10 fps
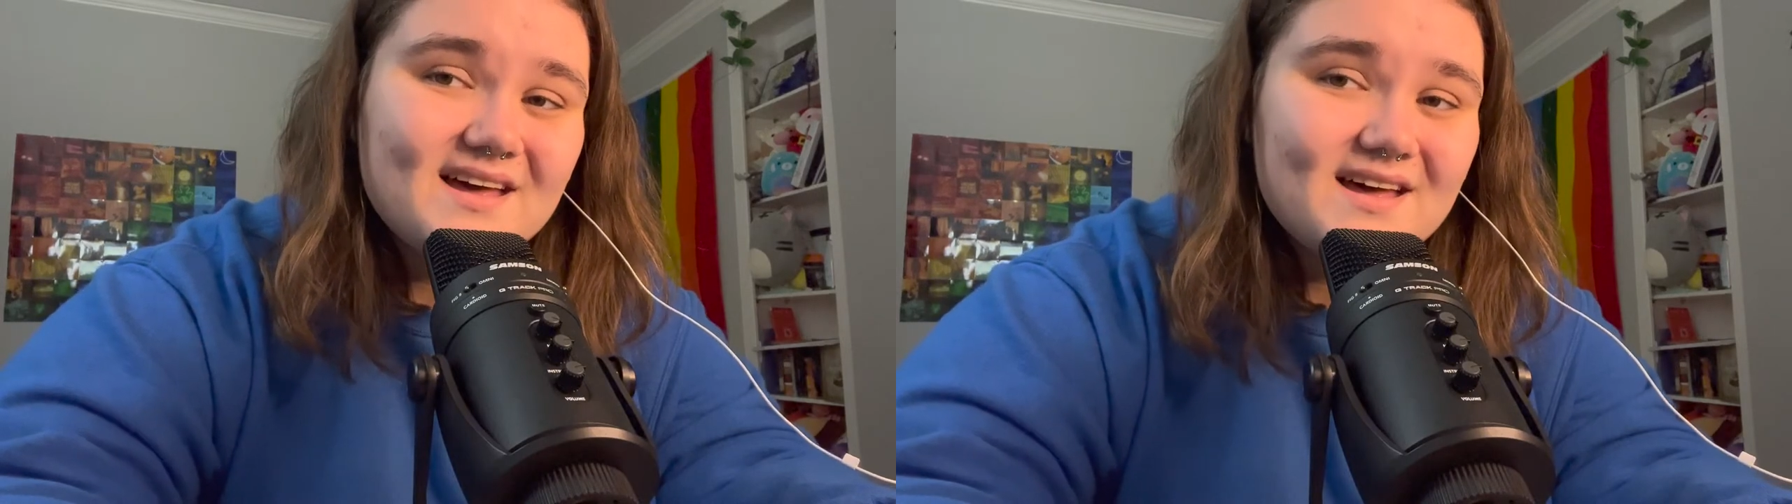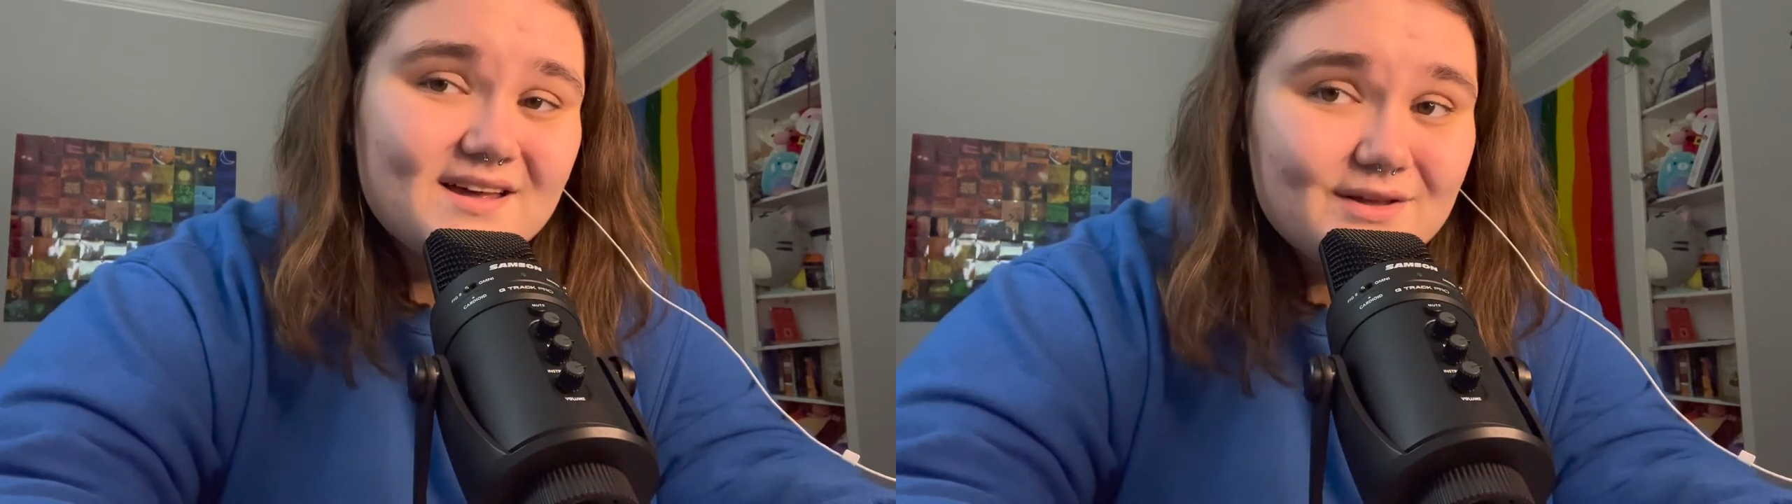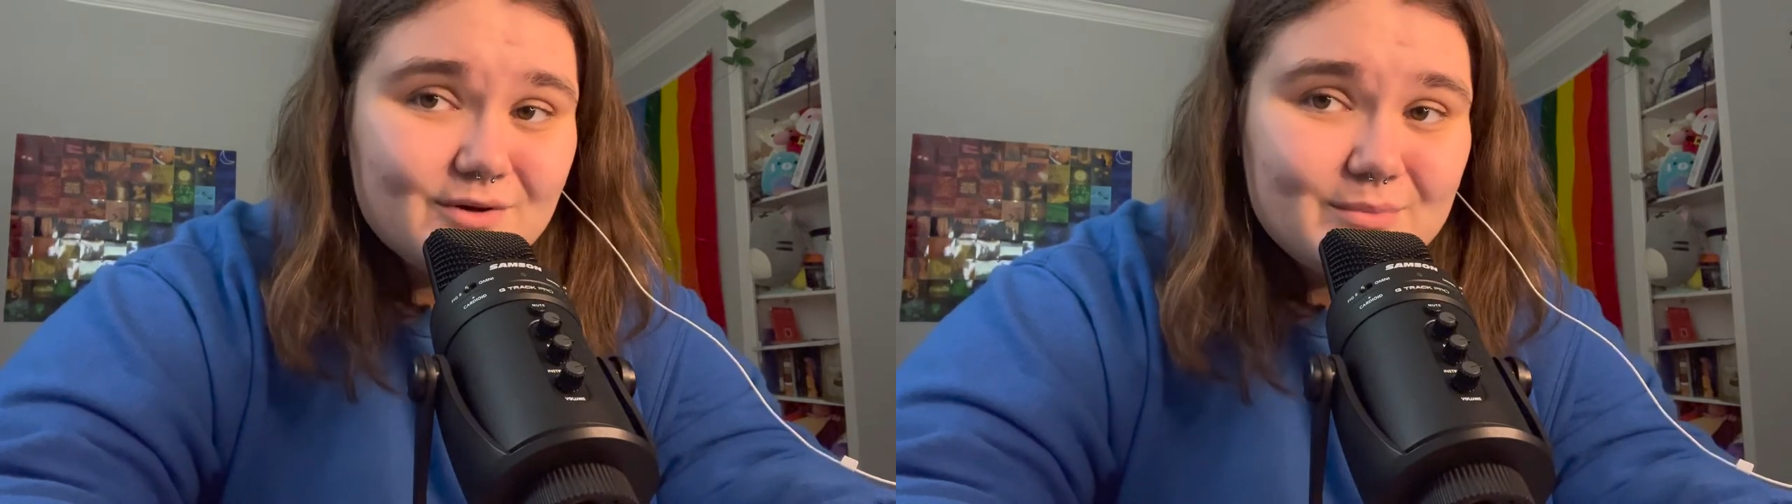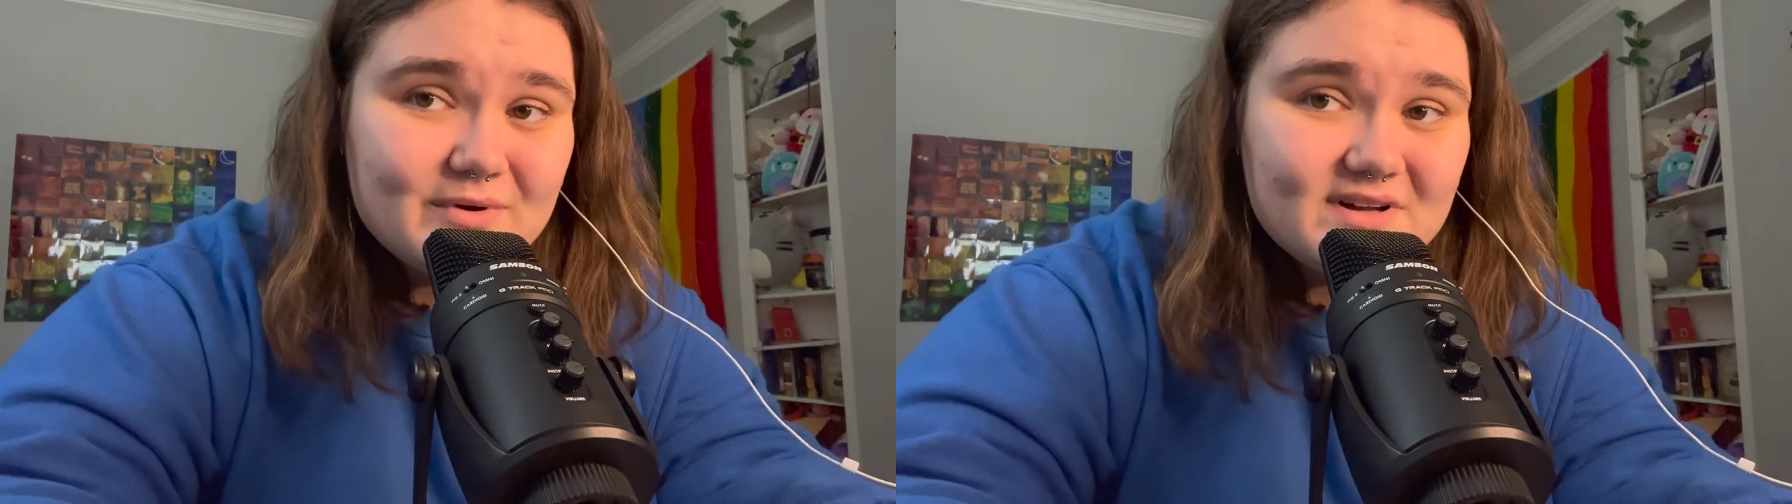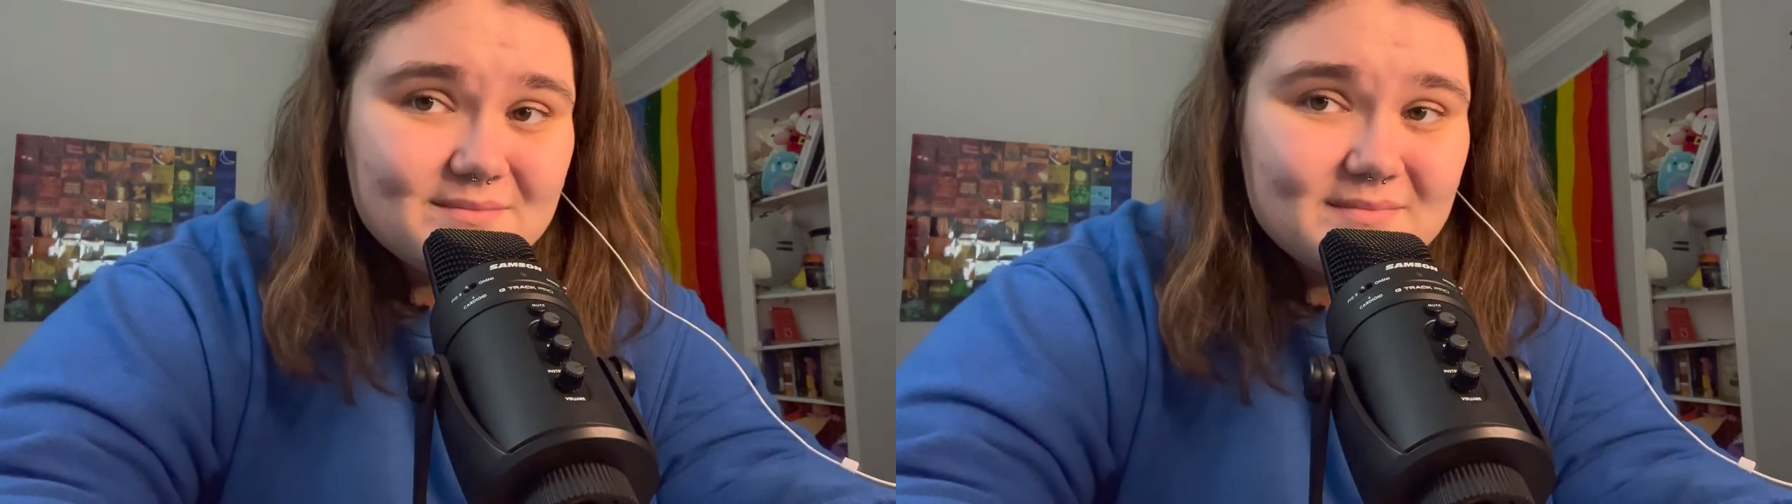you
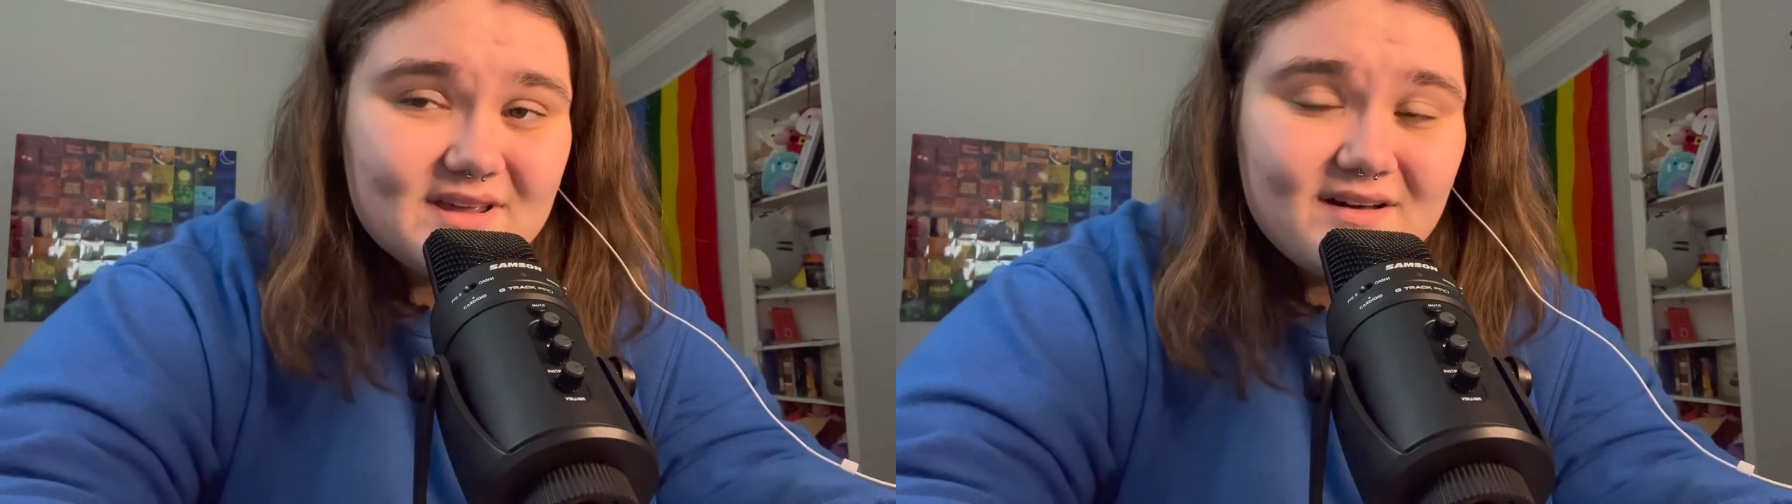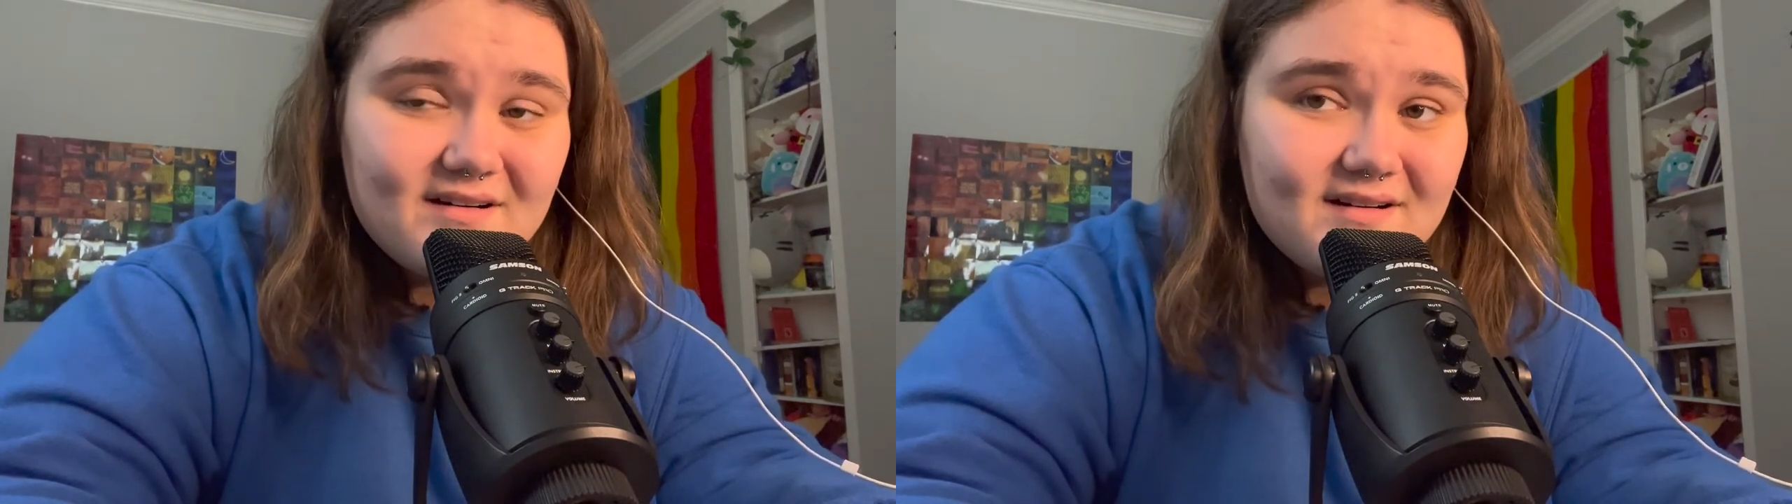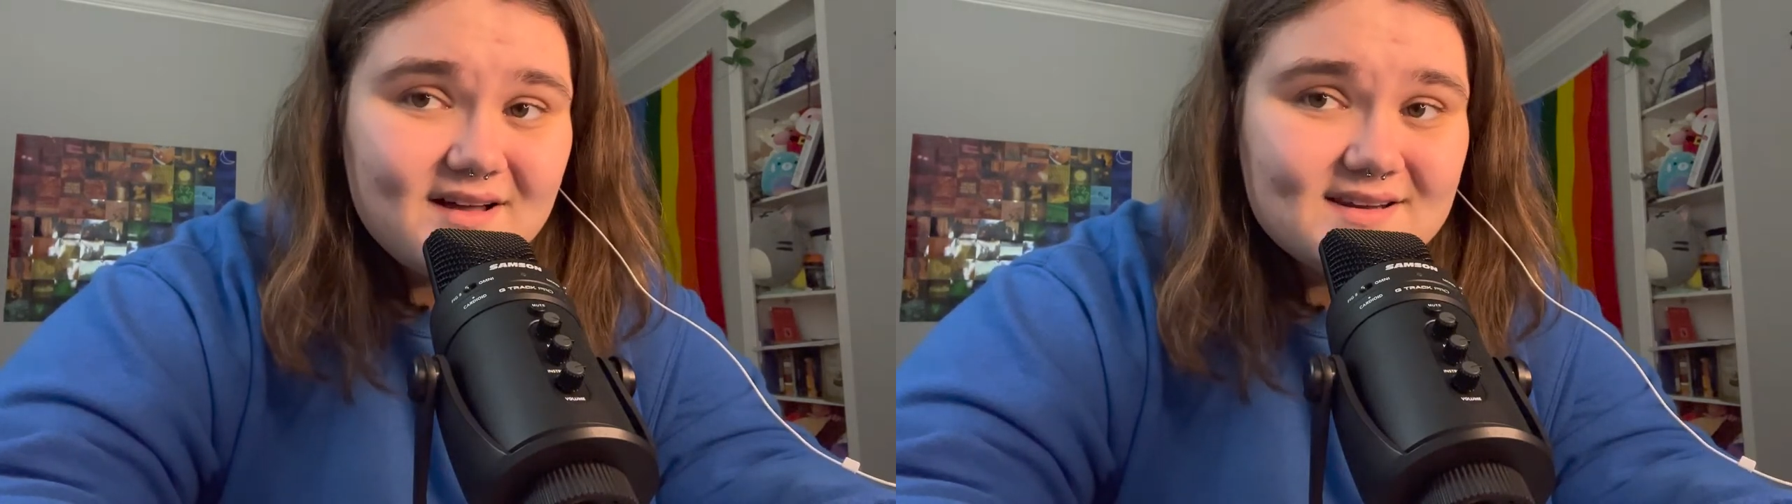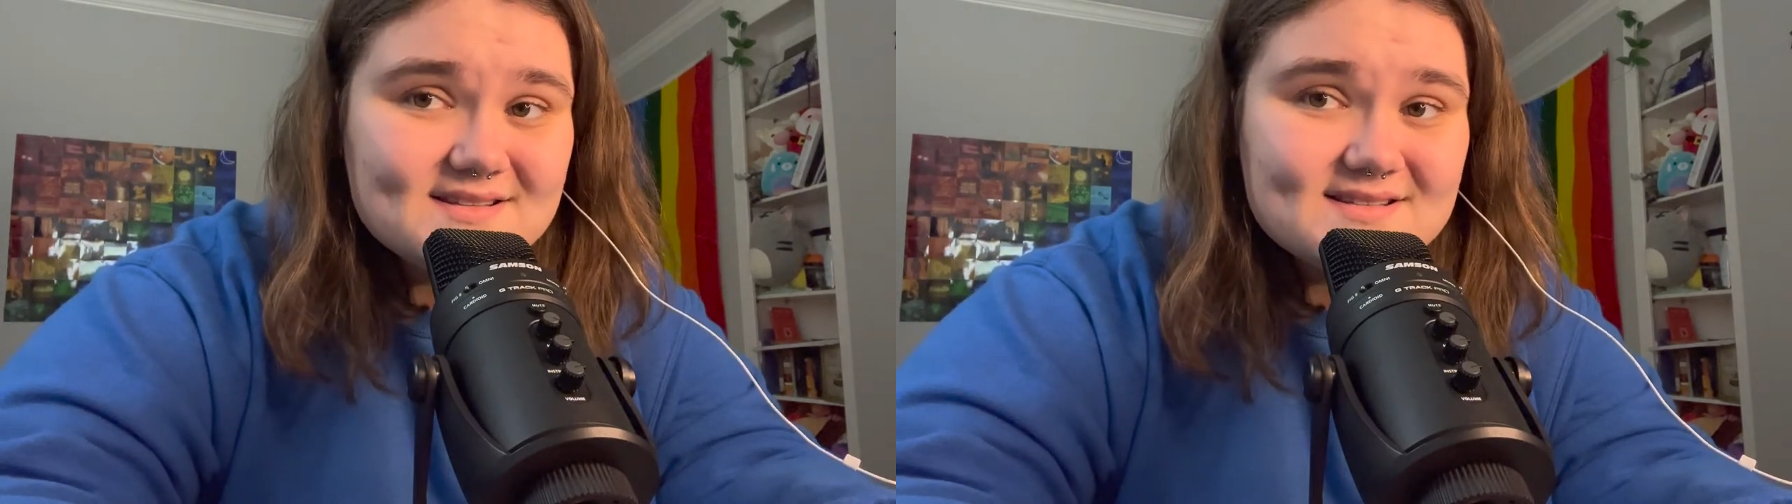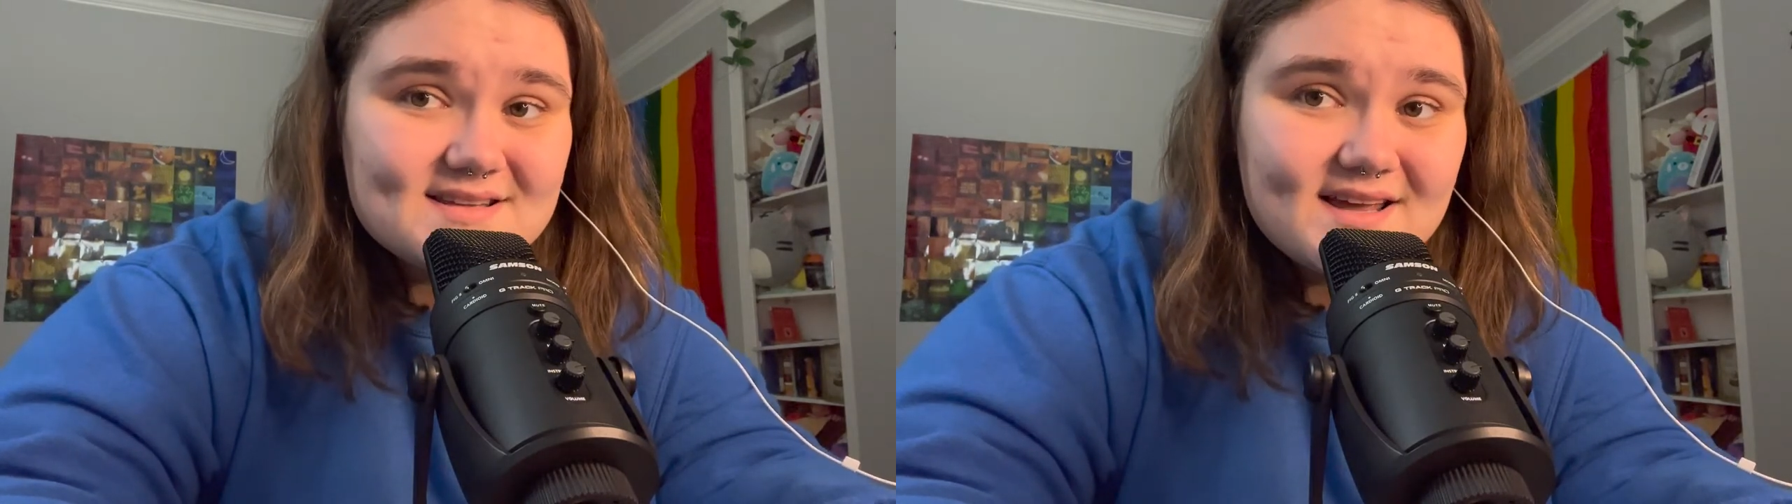put me on
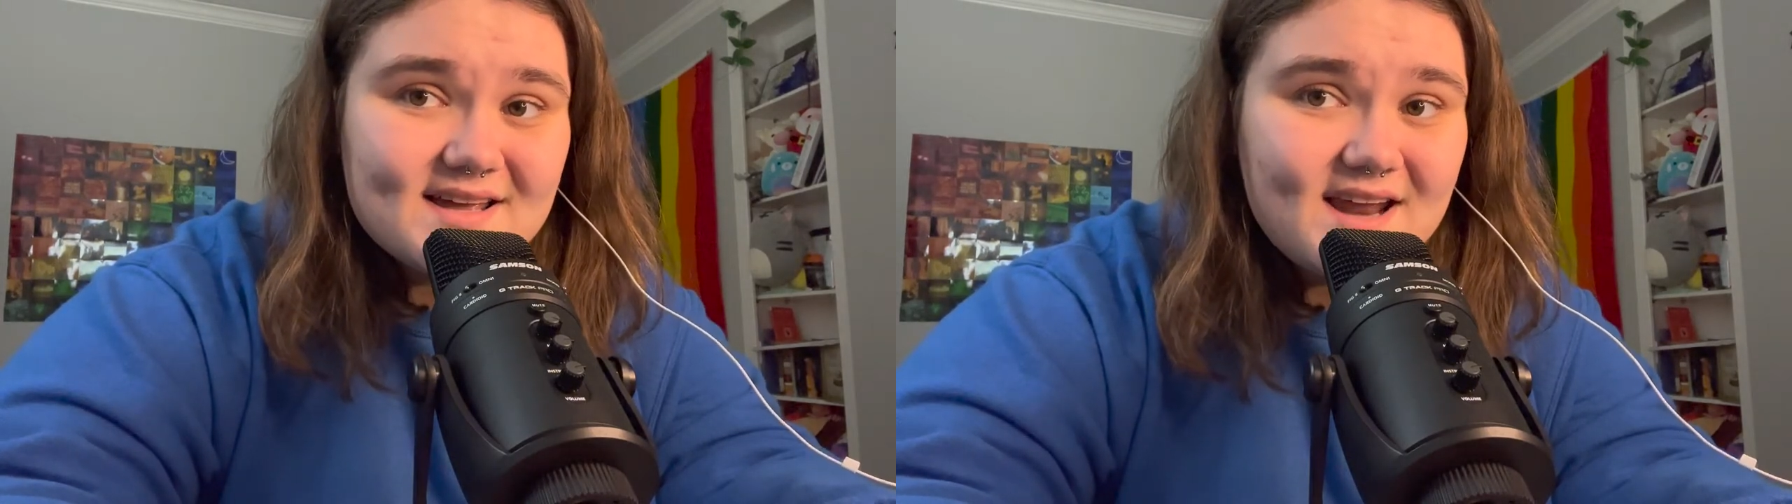and said